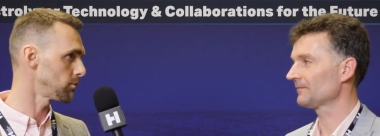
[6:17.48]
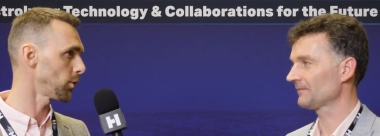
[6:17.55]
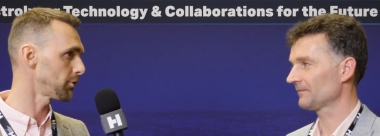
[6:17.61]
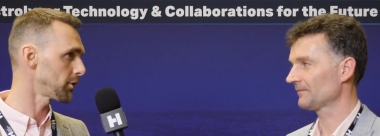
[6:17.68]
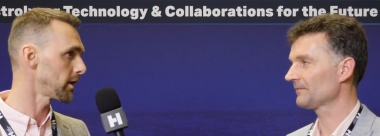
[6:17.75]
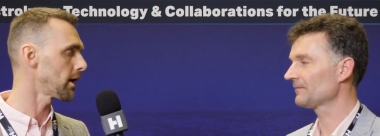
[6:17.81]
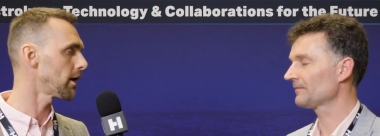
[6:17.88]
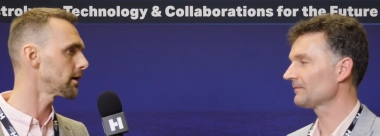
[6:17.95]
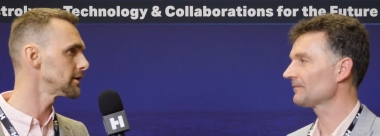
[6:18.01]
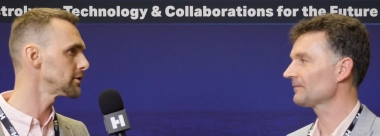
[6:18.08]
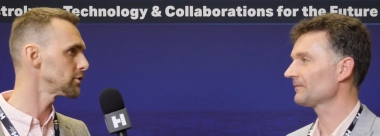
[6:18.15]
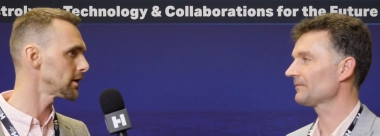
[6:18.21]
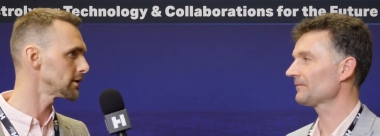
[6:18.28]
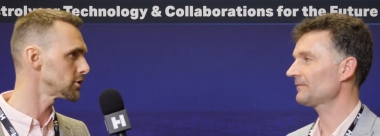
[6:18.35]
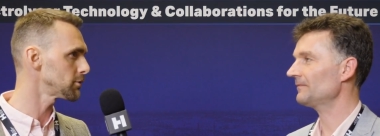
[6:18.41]
Speaker 1: what they are in
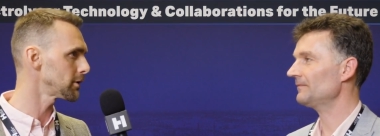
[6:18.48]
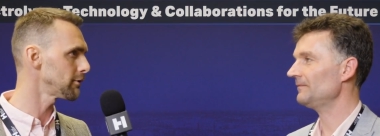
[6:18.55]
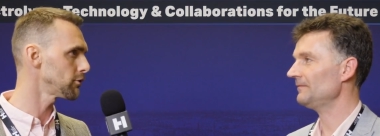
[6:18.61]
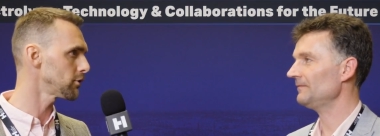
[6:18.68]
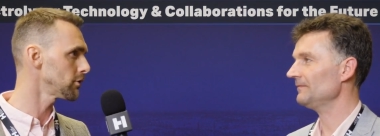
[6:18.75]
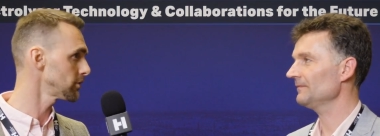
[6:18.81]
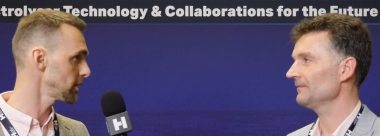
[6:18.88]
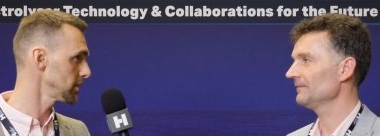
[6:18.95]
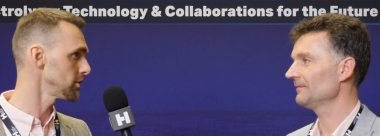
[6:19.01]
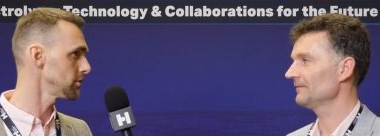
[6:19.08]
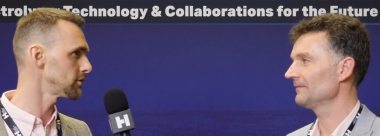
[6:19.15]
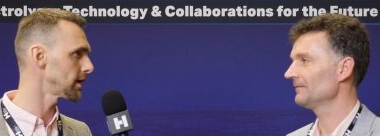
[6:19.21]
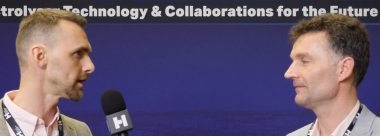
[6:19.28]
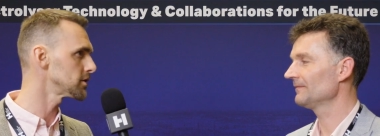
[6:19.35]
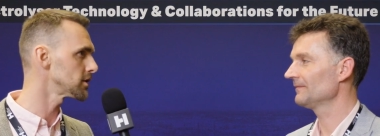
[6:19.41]
2024, can you
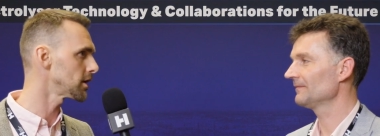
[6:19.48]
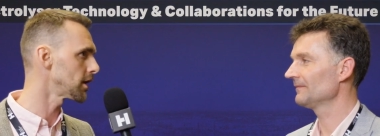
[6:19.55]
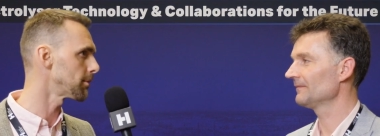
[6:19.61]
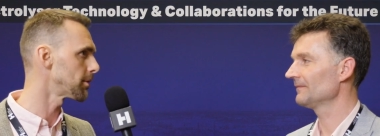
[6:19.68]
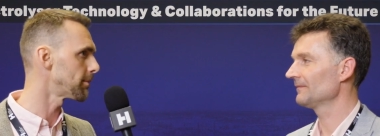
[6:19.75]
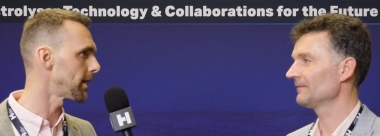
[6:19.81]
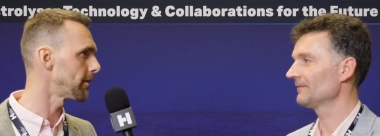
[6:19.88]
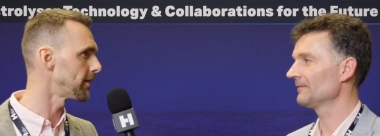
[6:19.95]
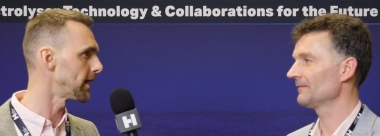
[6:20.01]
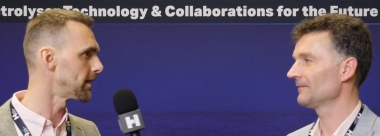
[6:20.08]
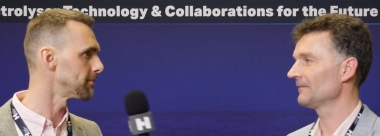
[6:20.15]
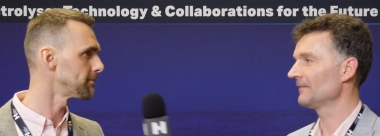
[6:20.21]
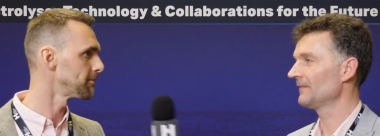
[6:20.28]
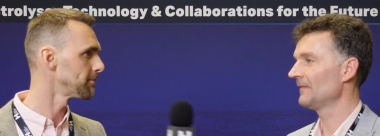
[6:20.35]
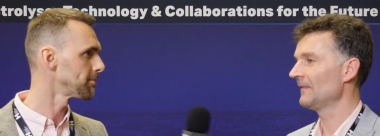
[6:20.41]
tell us a little bit about that?
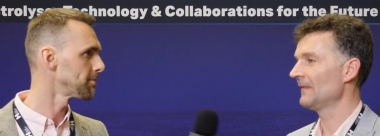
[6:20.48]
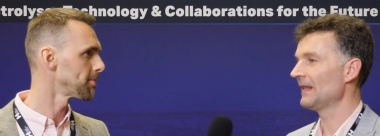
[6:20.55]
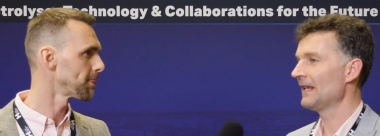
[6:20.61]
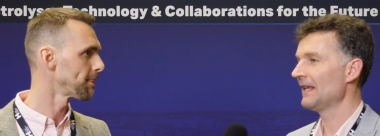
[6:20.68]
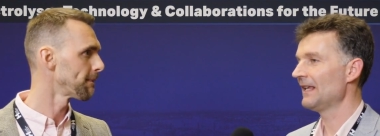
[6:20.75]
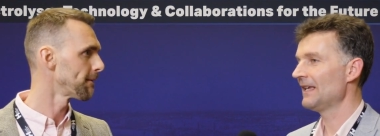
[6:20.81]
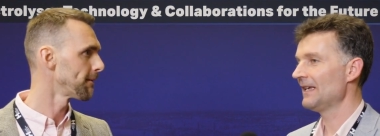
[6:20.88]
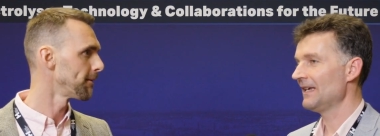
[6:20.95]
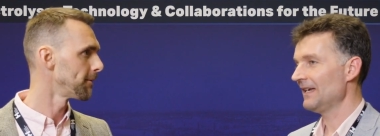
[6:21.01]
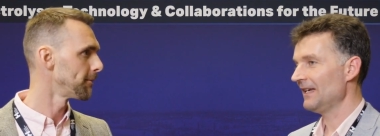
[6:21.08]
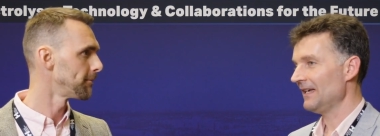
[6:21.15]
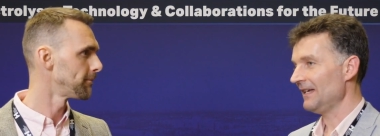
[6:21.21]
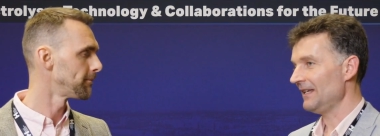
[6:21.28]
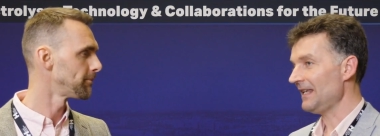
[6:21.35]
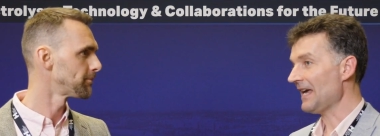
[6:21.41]

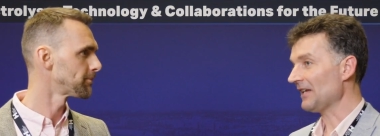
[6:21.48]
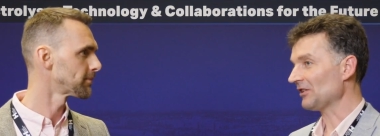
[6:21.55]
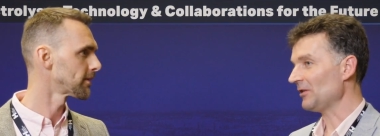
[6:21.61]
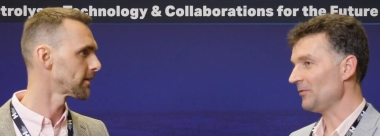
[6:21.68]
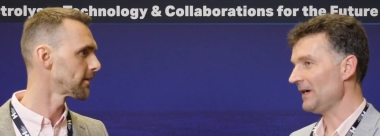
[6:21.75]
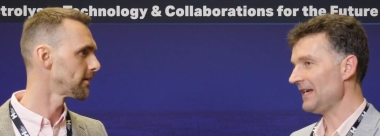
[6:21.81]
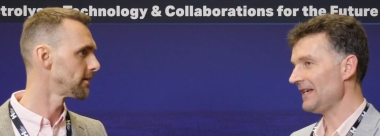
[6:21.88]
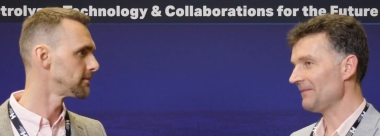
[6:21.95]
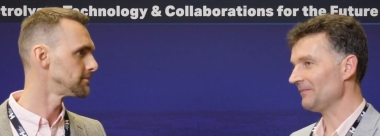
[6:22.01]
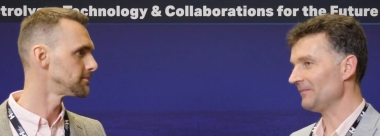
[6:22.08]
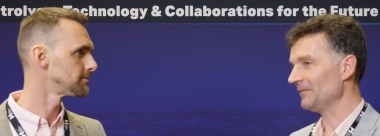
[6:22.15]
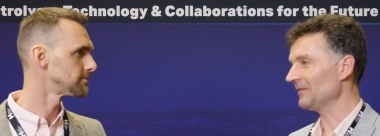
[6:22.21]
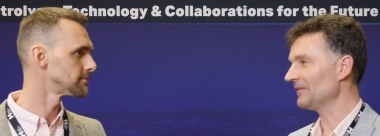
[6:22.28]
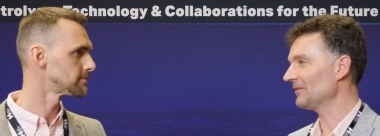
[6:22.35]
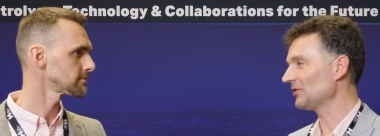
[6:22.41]
Speaker 2: Yeah, so we're
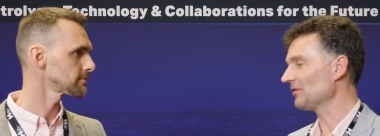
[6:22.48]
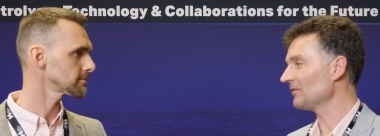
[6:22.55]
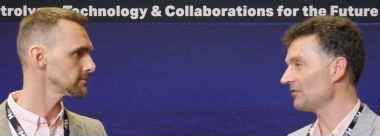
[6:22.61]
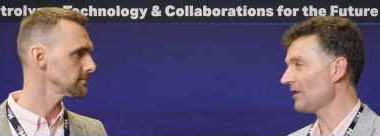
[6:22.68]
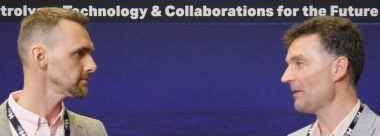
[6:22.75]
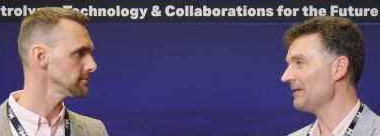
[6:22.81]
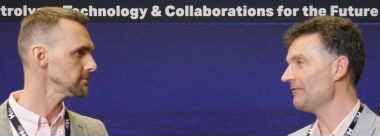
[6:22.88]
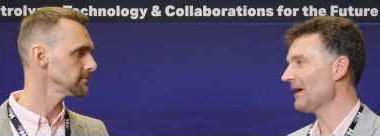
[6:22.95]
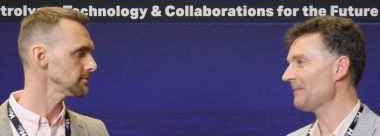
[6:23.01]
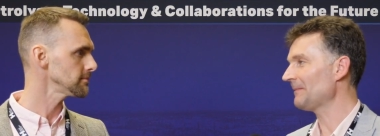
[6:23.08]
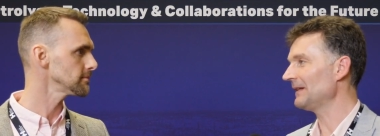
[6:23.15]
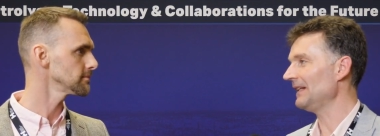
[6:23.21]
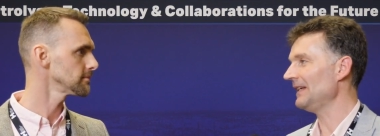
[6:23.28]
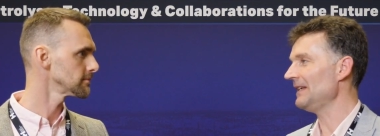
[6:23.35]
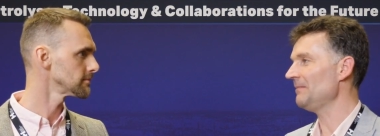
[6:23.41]
sort of growing
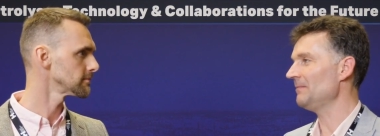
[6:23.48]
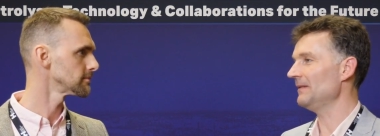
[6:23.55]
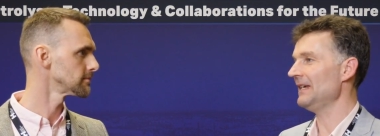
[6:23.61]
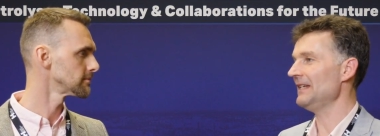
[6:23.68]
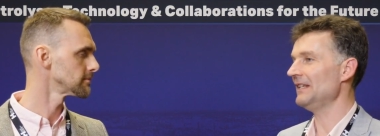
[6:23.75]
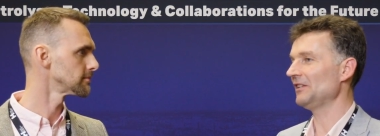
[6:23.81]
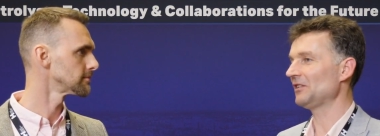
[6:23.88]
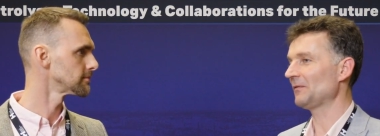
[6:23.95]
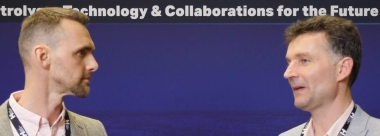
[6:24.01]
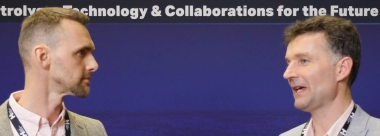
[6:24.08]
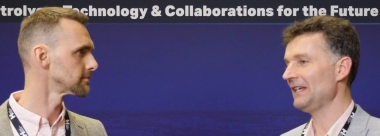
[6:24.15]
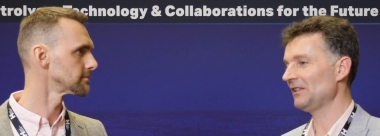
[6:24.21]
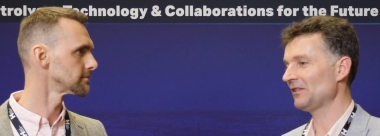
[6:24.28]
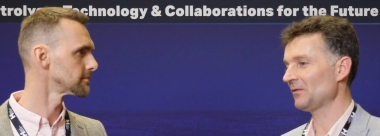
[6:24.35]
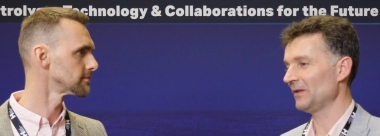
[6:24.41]
rapidly in this
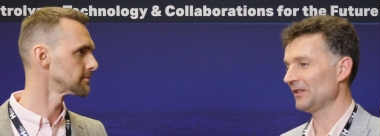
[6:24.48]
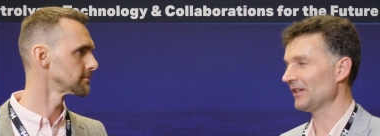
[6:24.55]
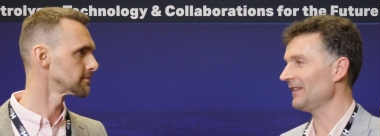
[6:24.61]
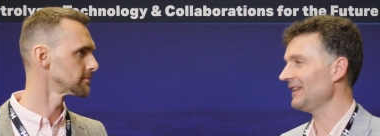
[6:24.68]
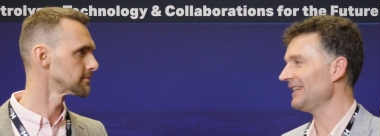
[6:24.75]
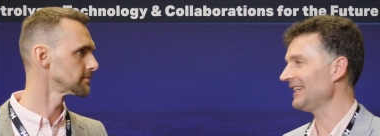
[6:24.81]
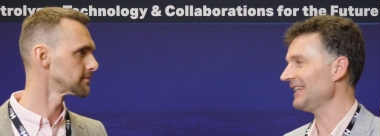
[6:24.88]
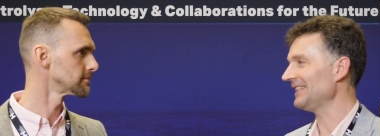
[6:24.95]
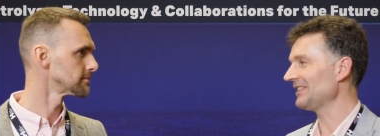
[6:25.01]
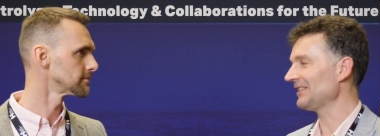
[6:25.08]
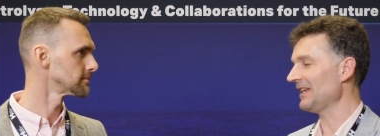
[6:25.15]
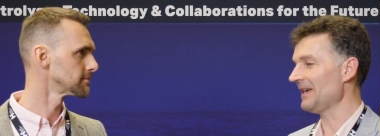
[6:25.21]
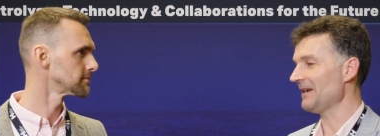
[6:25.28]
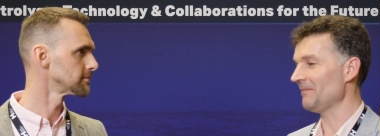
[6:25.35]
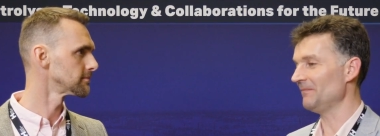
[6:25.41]
space, which I think is
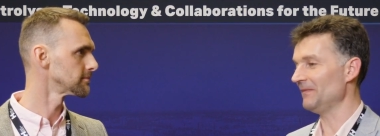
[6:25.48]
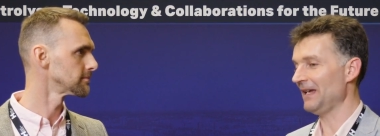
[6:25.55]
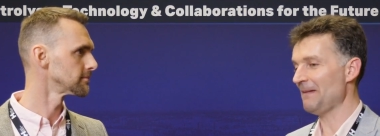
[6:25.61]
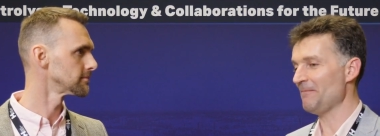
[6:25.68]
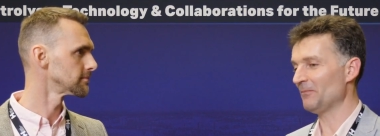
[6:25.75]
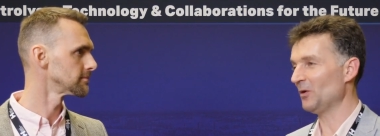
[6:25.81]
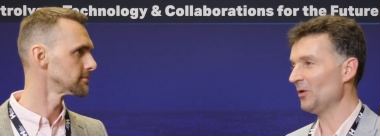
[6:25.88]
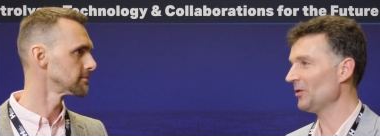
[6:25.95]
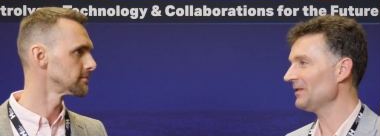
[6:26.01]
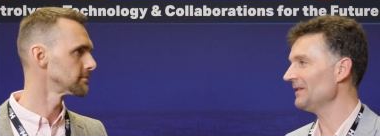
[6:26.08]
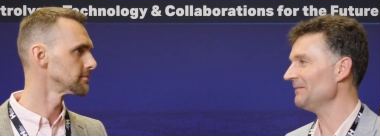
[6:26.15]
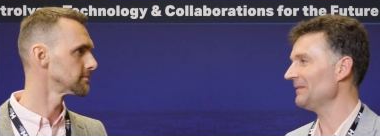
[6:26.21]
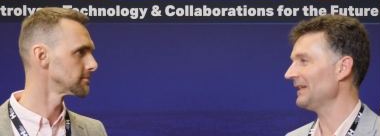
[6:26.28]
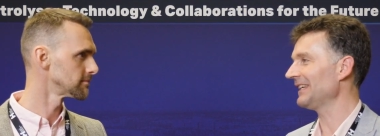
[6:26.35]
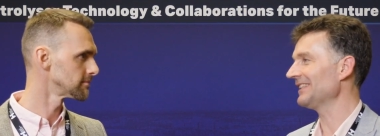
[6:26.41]
uh,
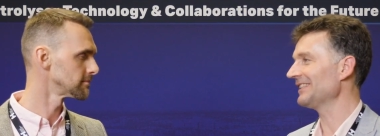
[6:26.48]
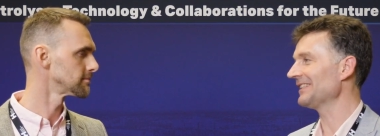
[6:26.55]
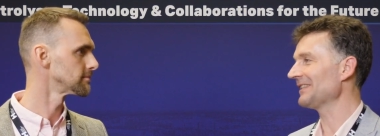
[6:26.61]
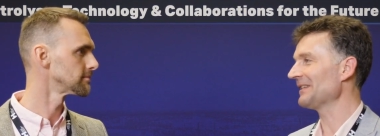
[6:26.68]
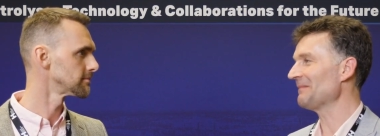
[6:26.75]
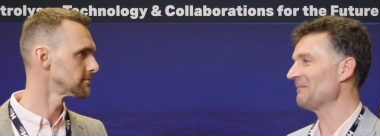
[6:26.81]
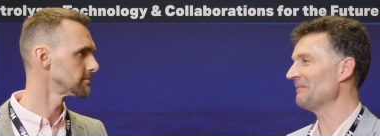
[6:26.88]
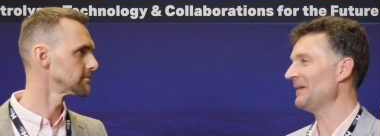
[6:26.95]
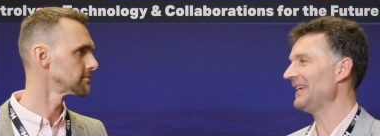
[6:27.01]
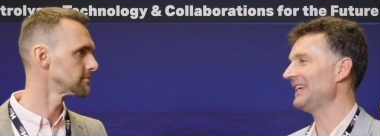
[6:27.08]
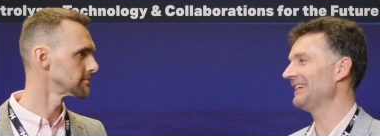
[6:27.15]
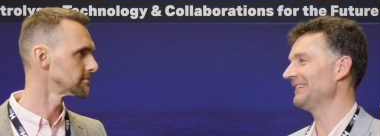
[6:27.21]
important because there's a big